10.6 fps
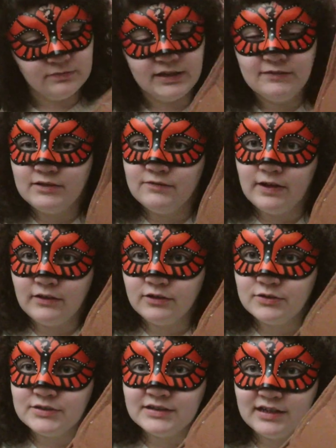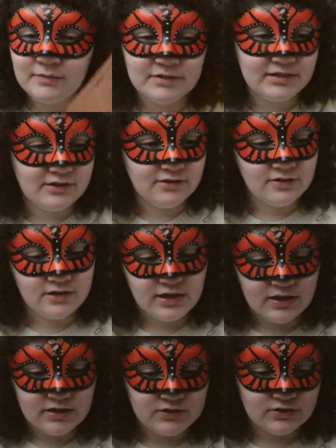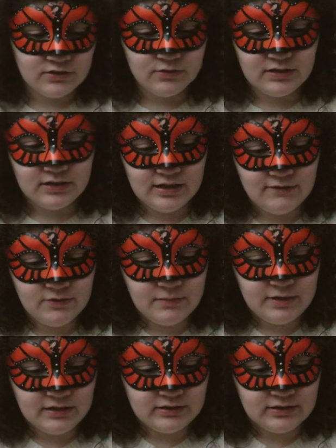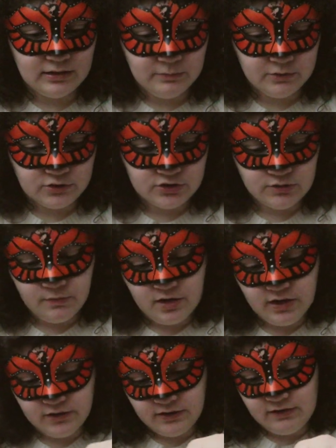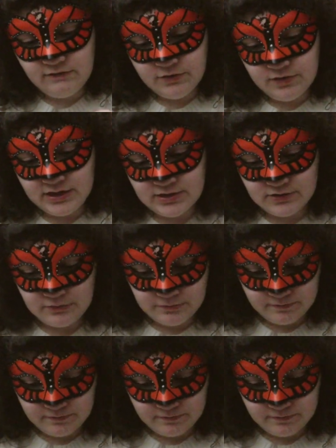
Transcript: like the Velcro sticky material. So you can even make the diaper smaller if you need to.